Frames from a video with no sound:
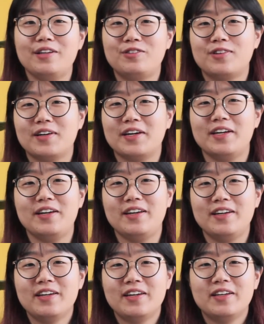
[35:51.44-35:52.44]
try
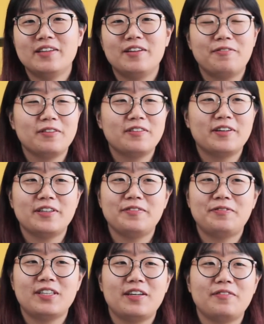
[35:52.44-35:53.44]
different
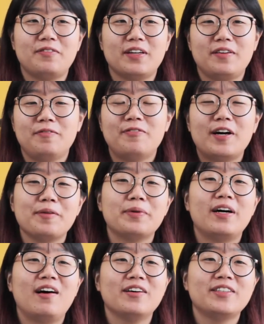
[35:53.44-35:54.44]
types of like fiber
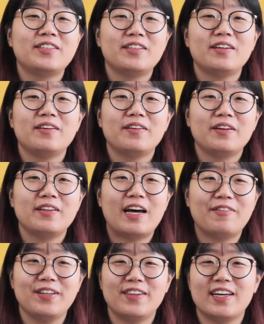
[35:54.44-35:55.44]
arts
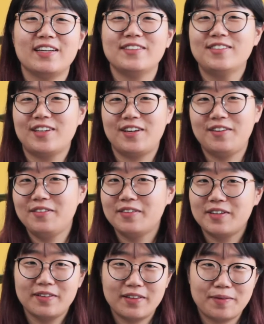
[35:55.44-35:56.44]
now and then, so
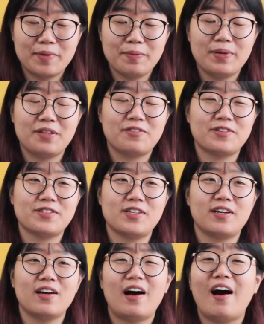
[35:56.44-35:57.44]
that might be
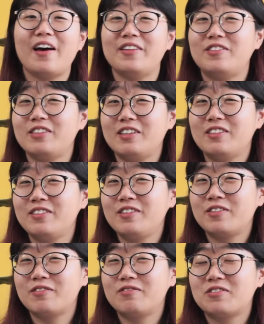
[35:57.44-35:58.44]
interesting. I did
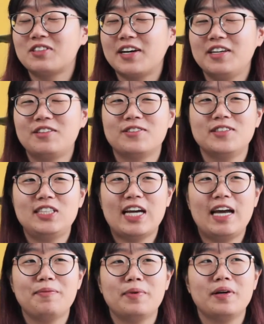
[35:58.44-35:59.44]
try
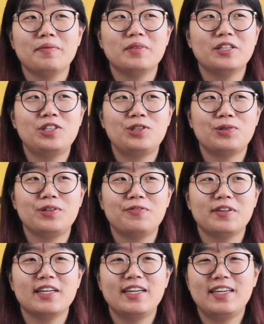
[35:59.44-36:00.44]
crochet, but I'm not sure if
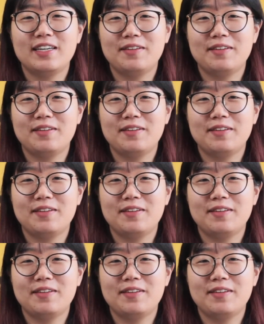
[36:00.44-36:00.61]
I like